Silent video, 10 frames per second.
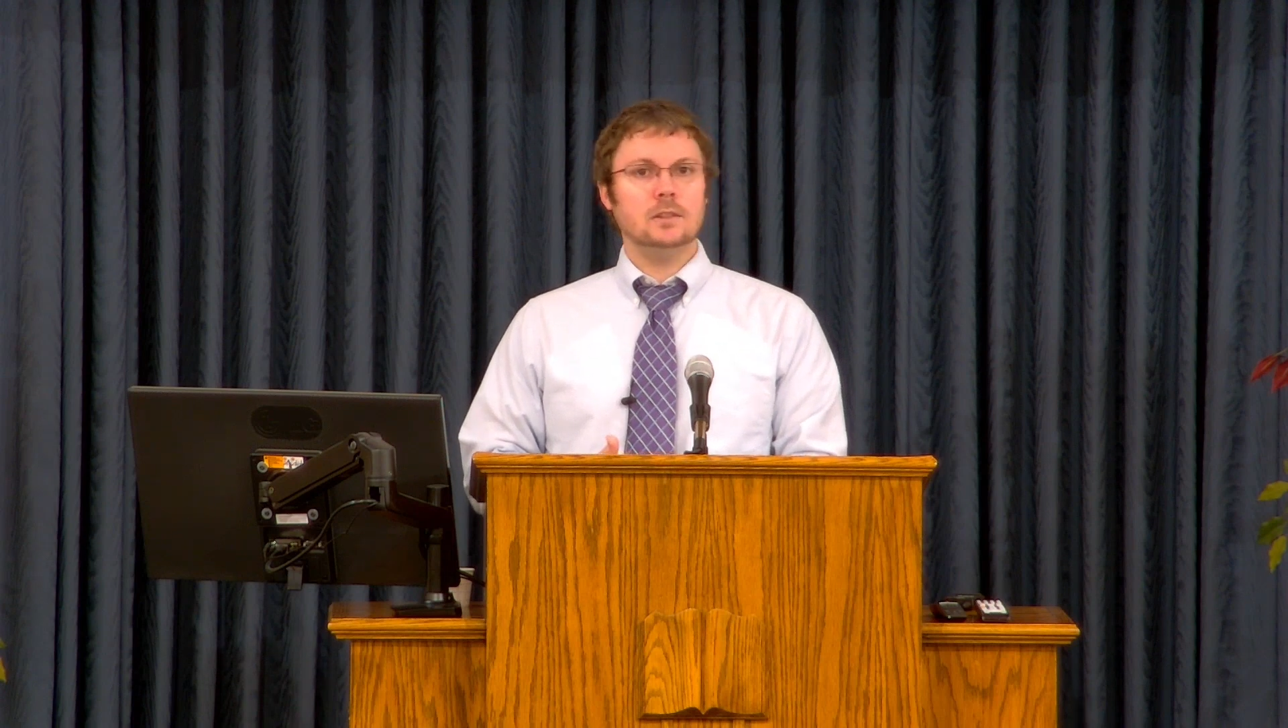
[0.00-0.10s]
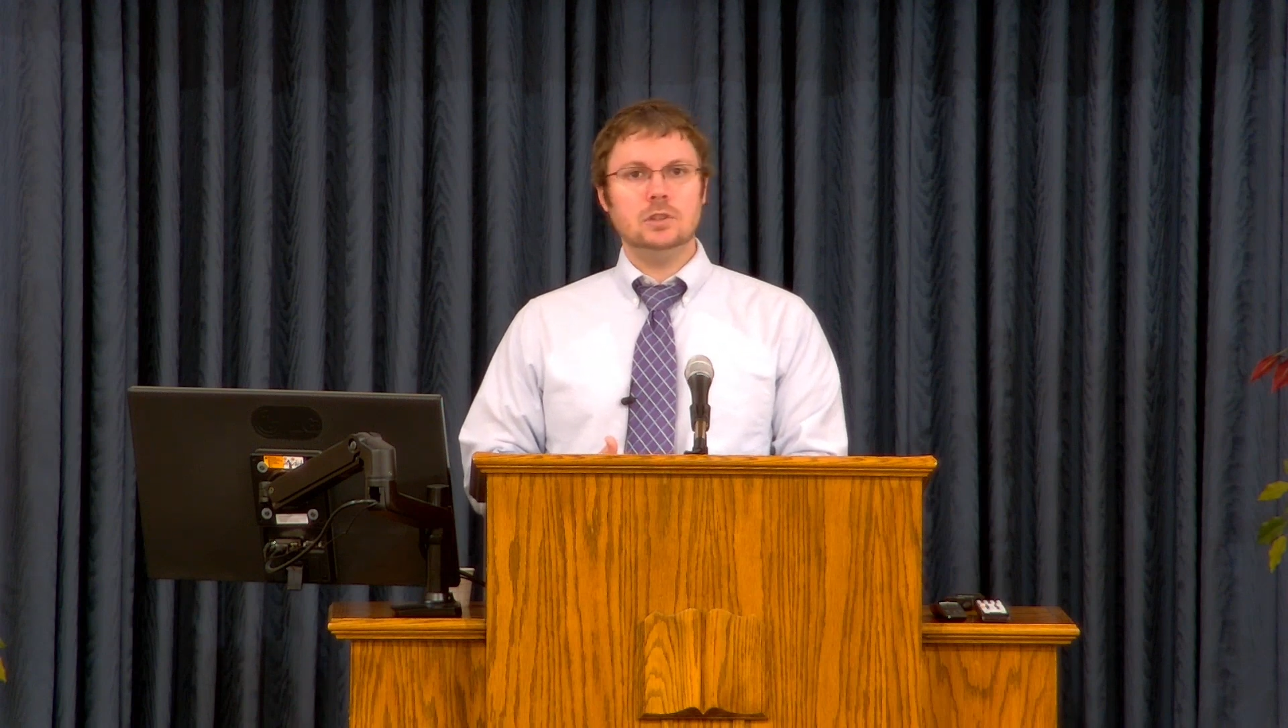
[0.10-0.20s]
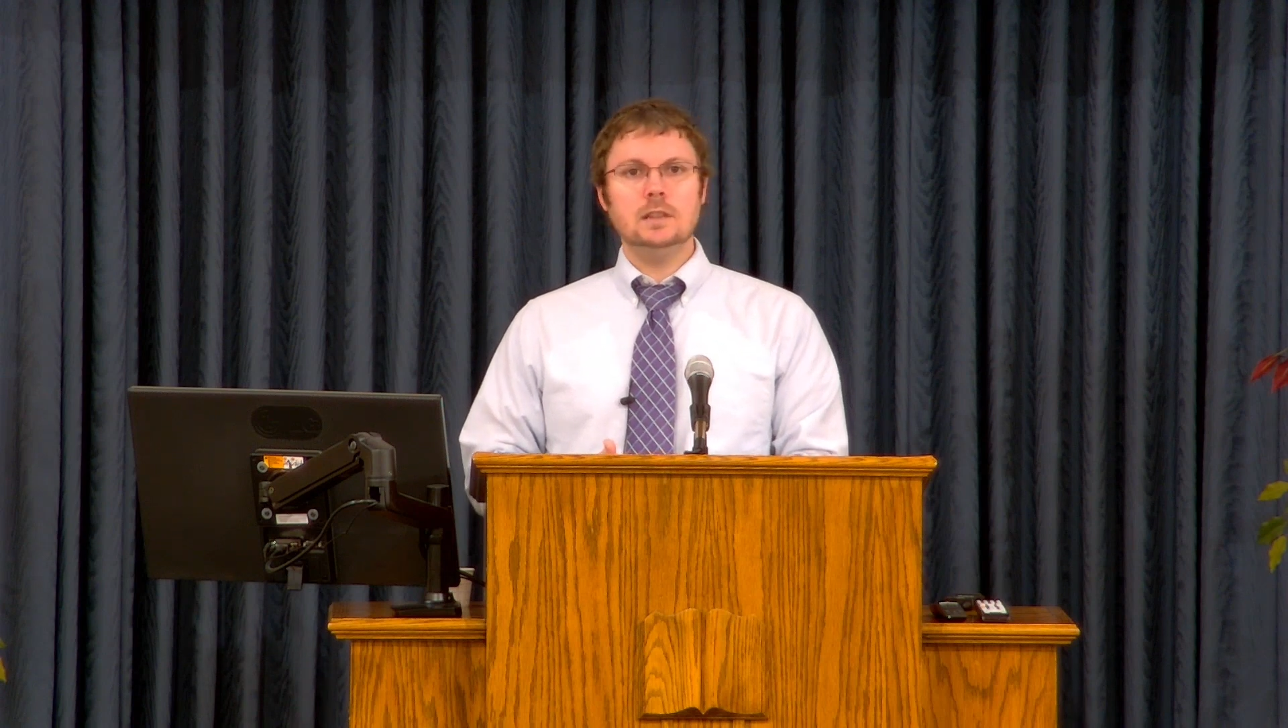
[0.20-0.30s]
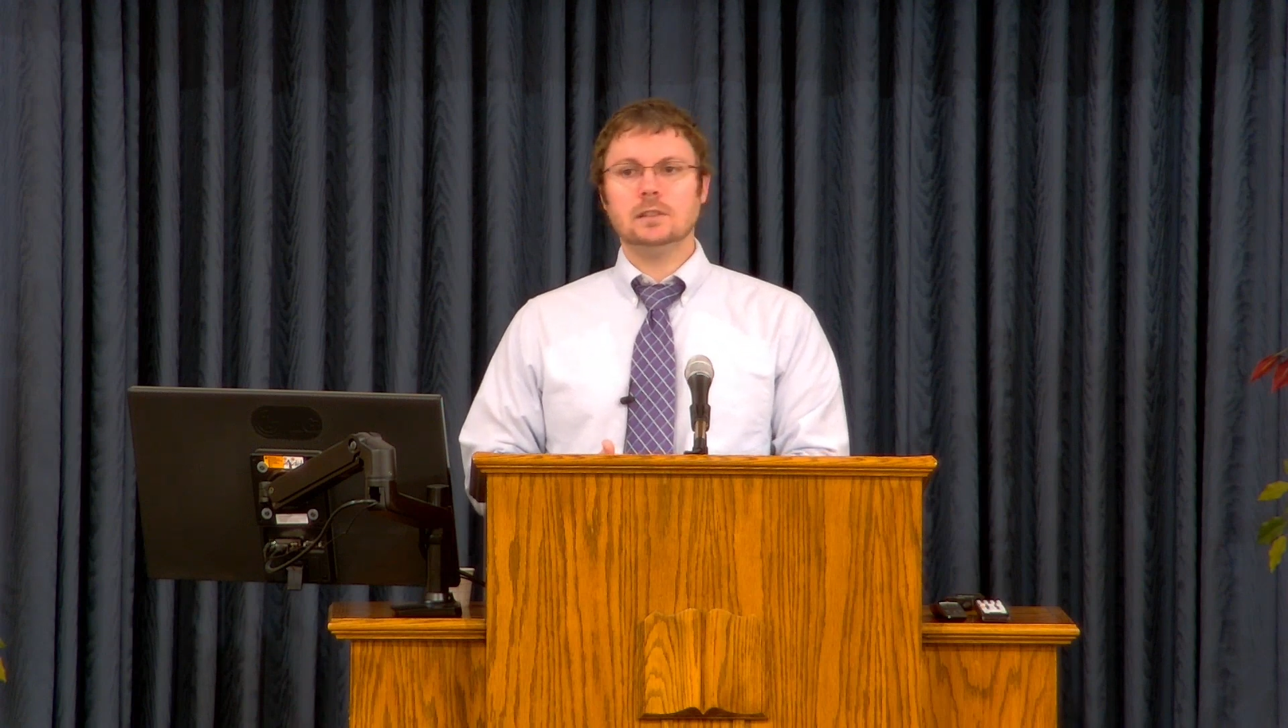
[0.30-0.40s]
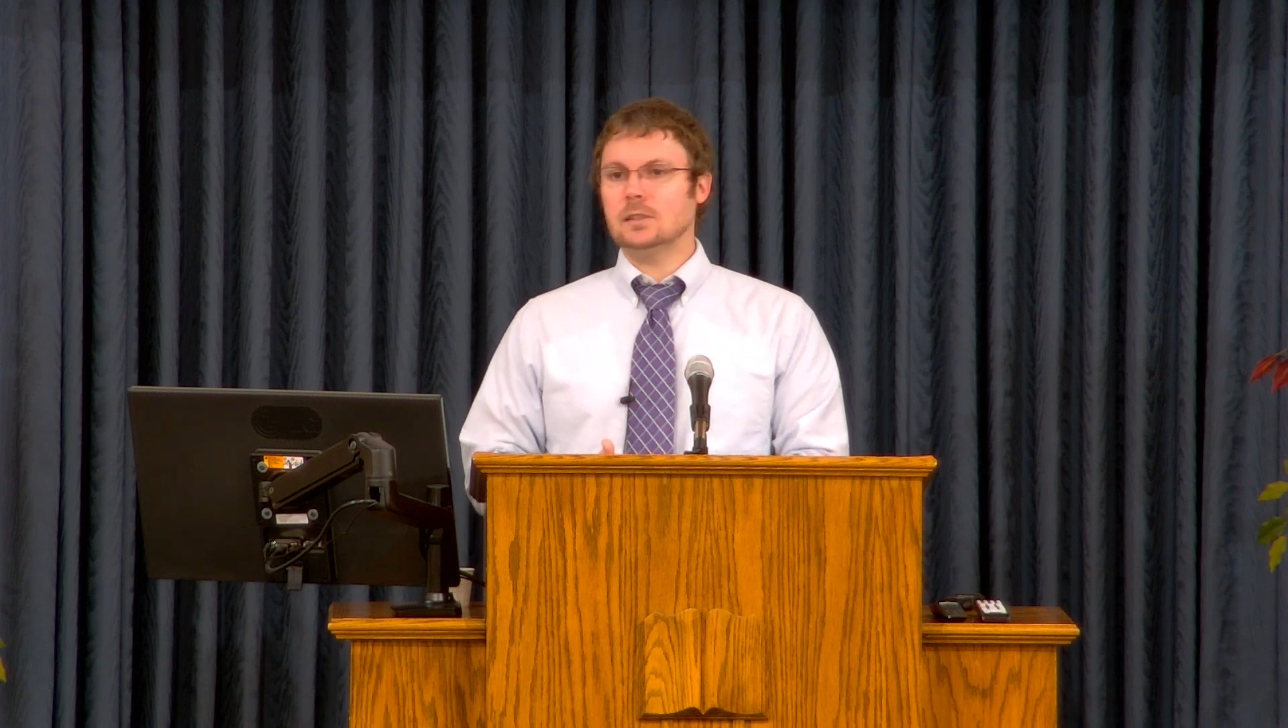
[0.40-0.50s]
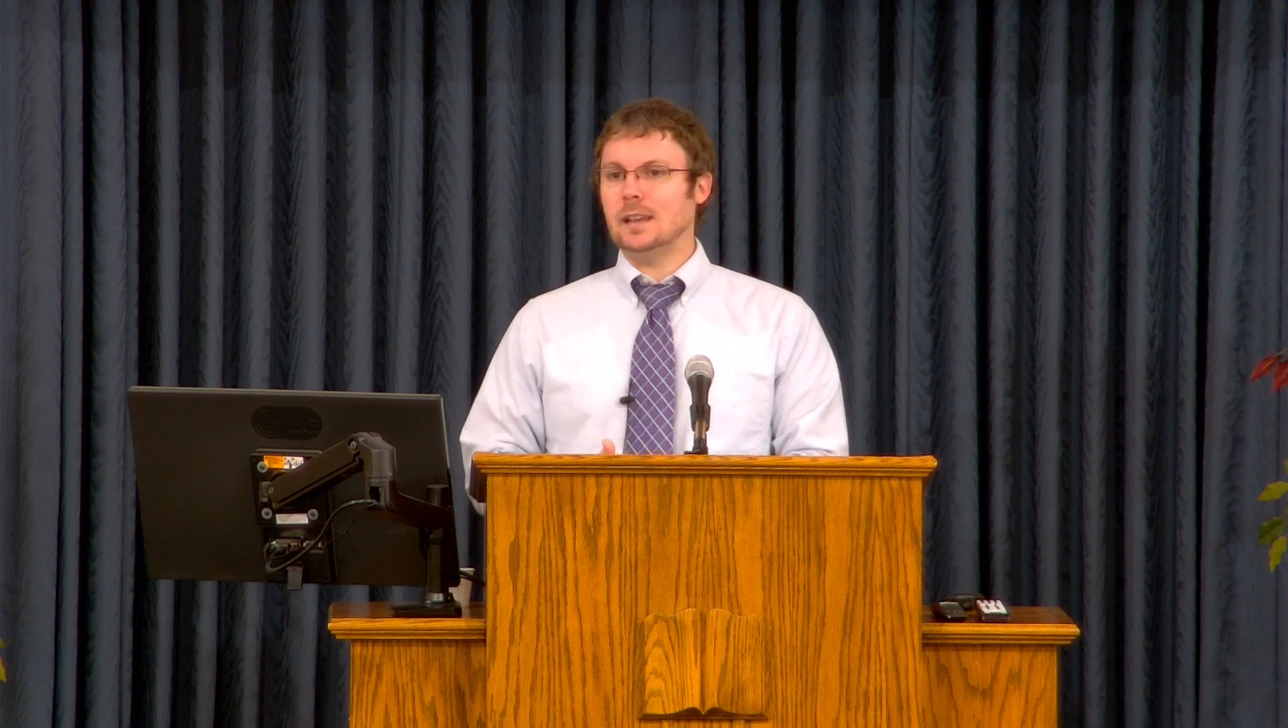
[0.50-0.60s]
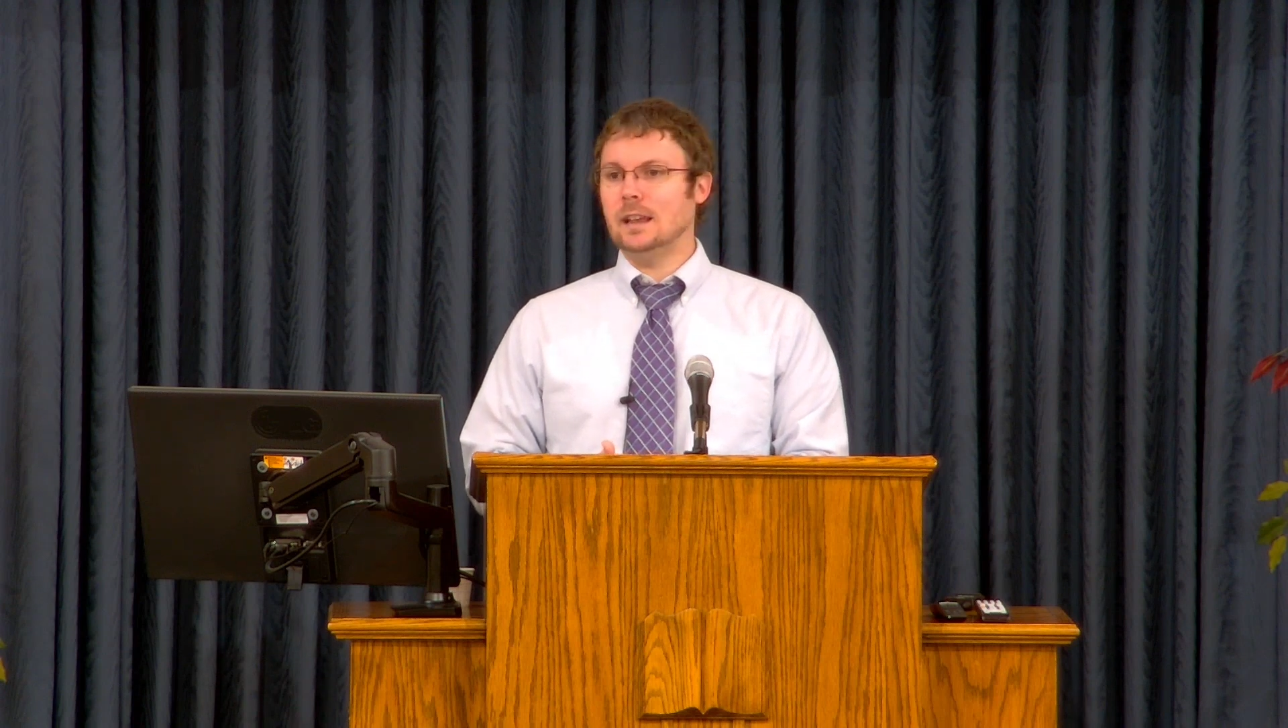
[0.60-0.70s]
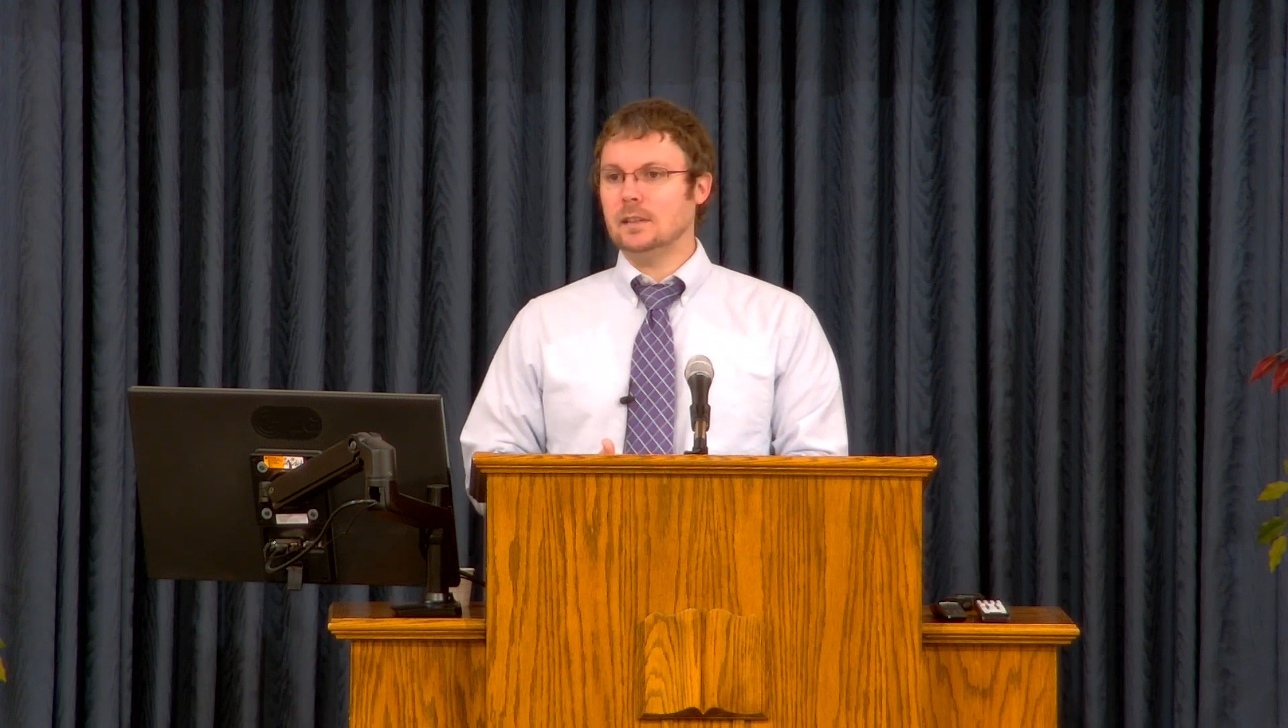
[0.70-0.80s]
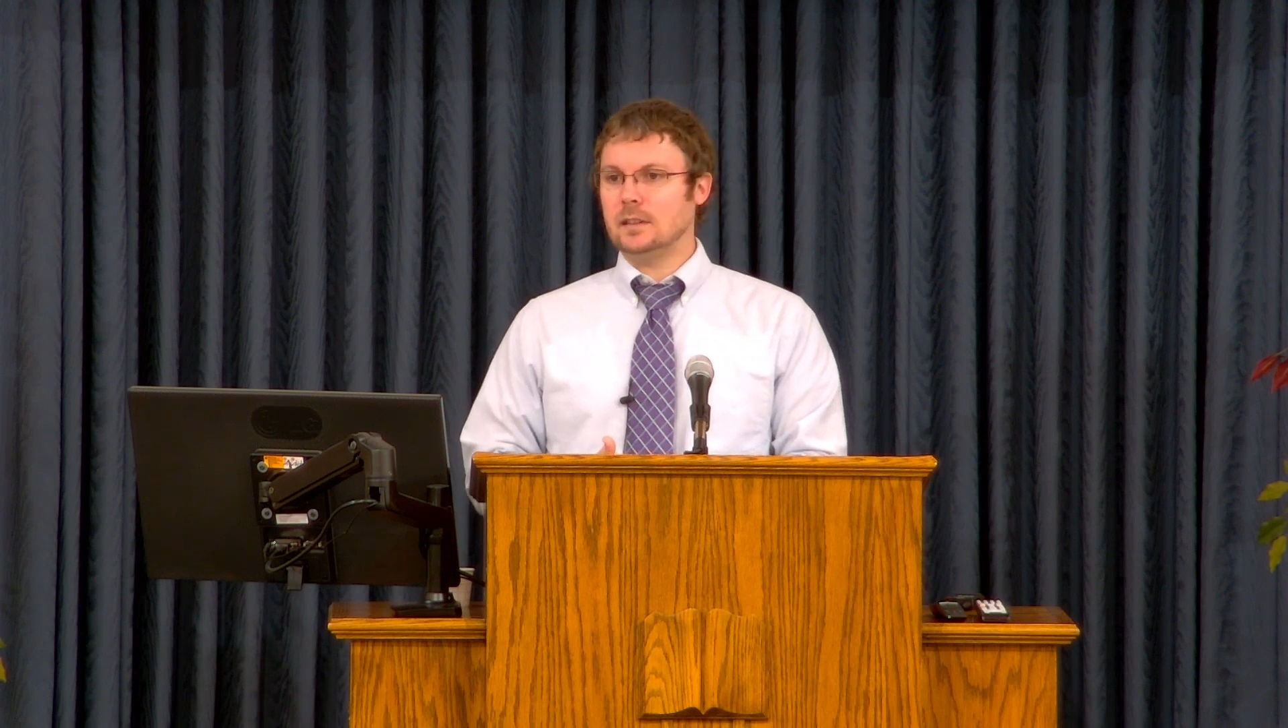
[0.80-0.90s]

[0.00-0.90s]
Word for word: Jesus as